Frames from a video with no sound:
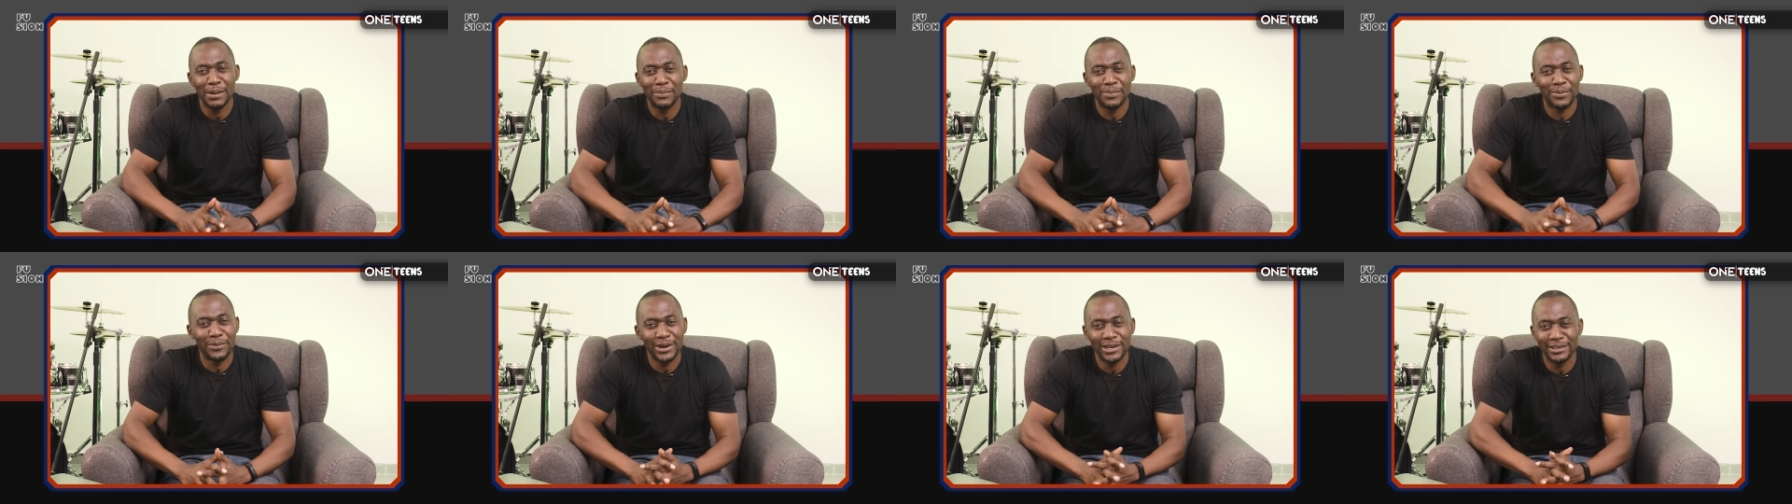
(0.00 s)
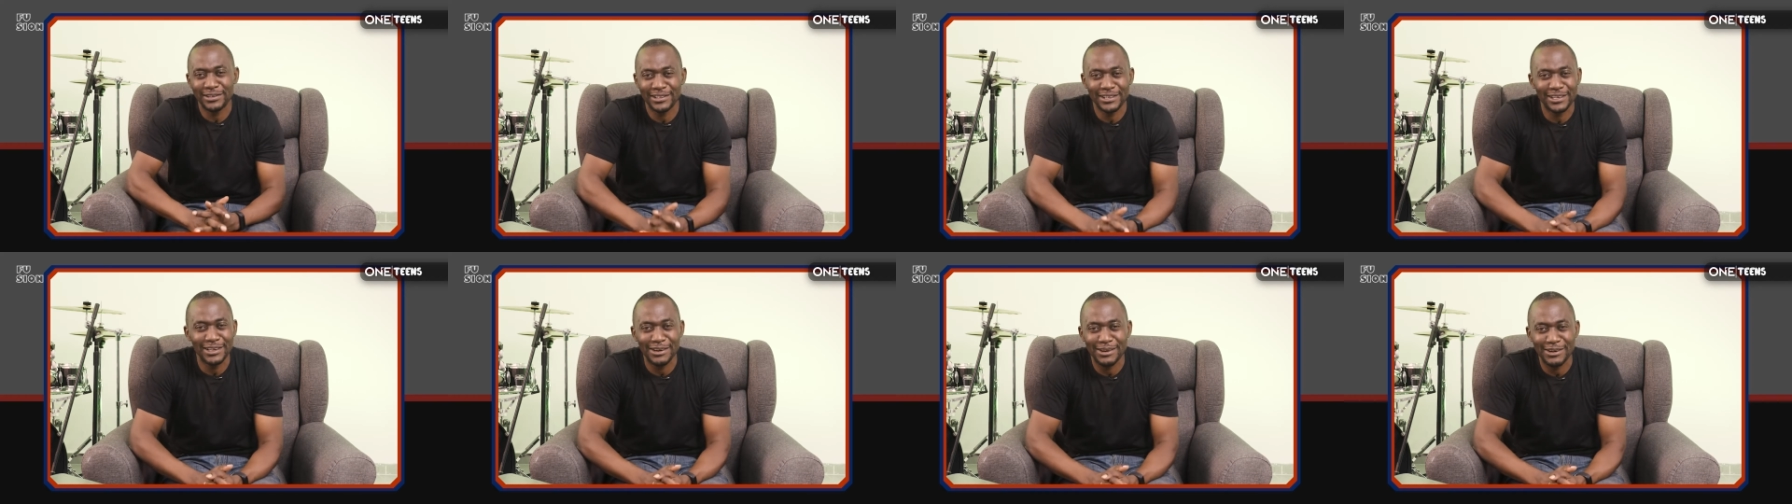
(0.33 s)

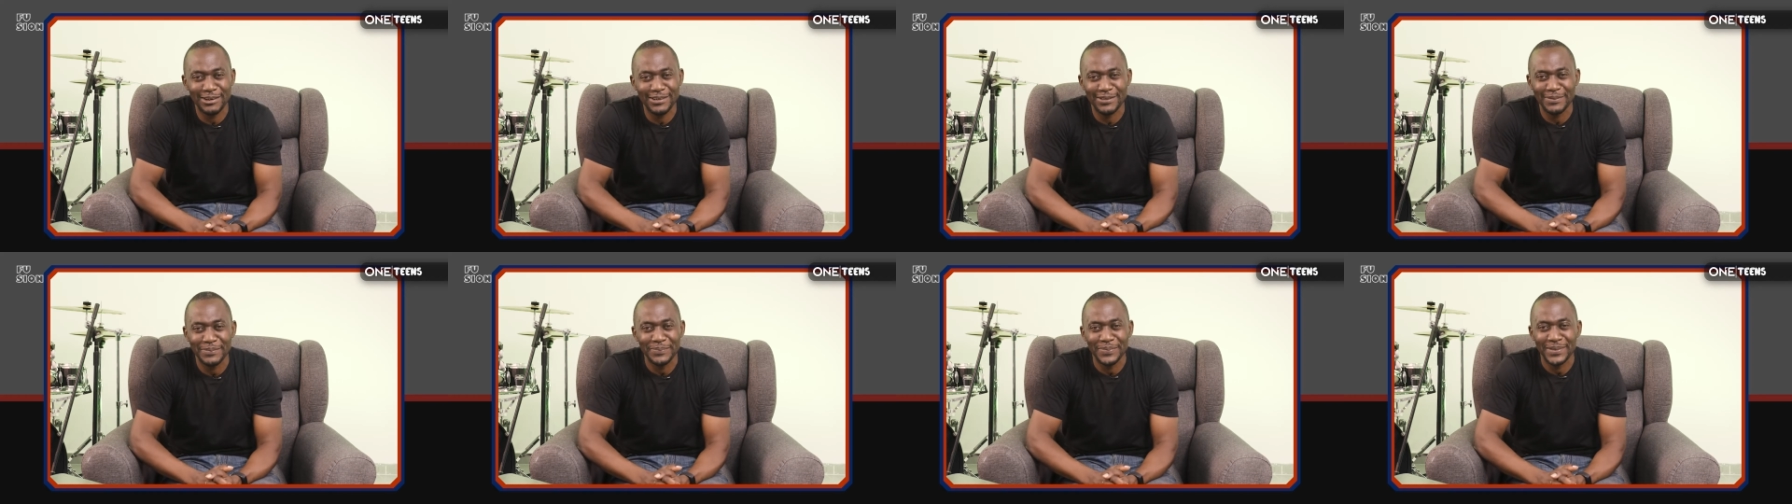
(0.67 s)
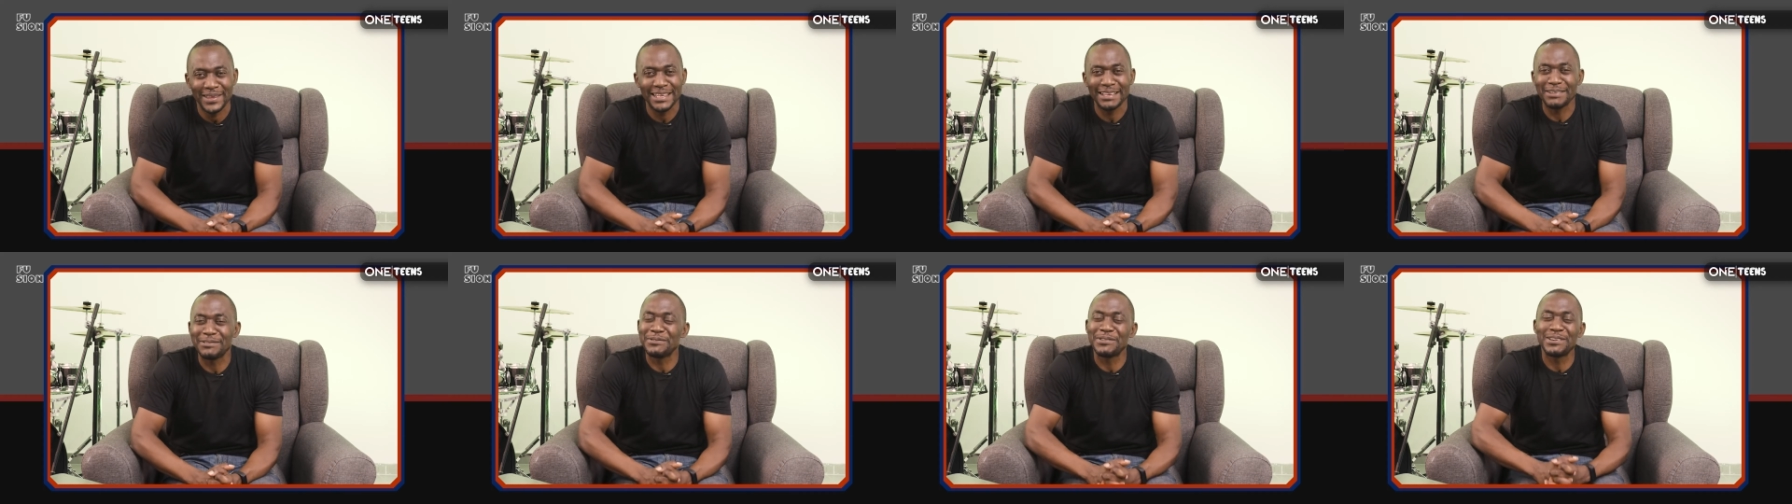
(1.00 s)
Praise God.
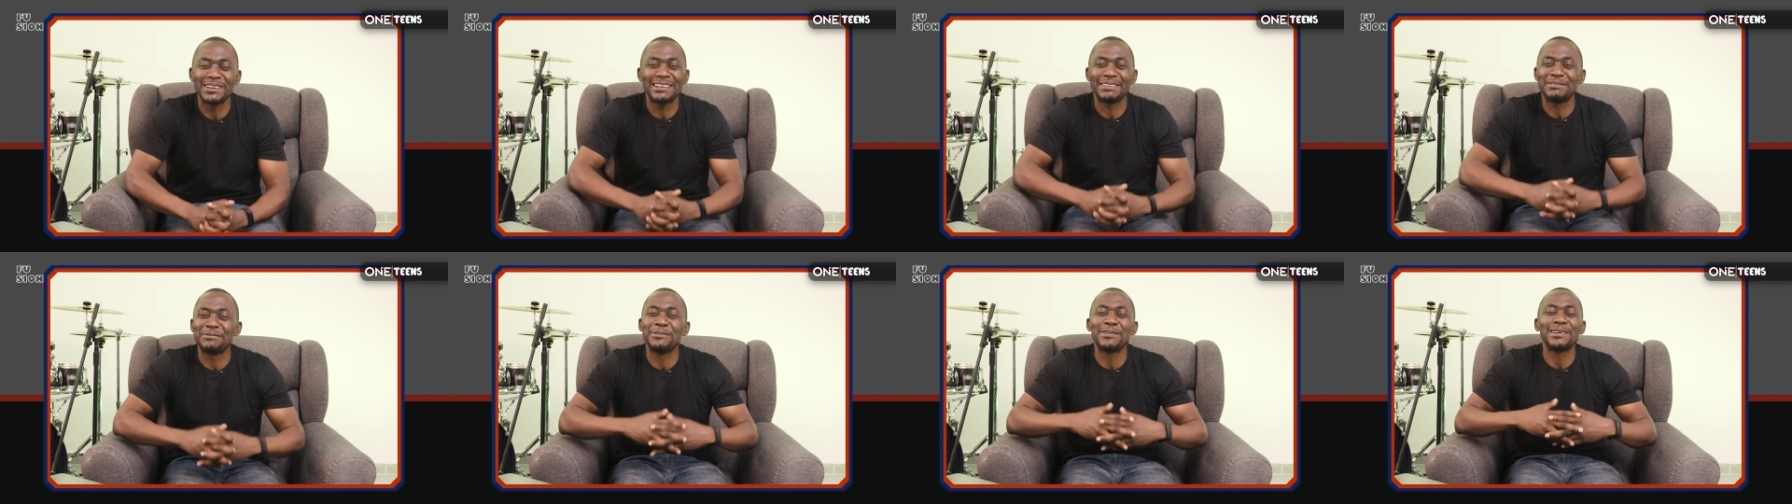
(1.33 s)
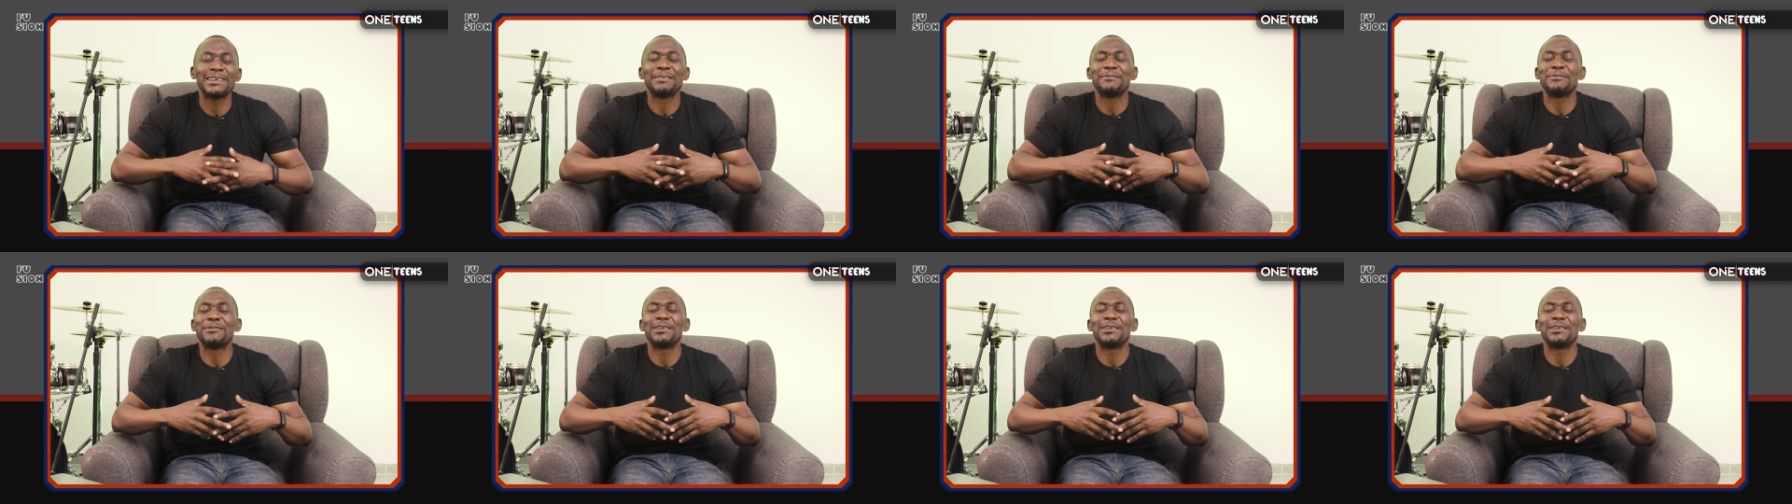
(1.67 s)
What a, what,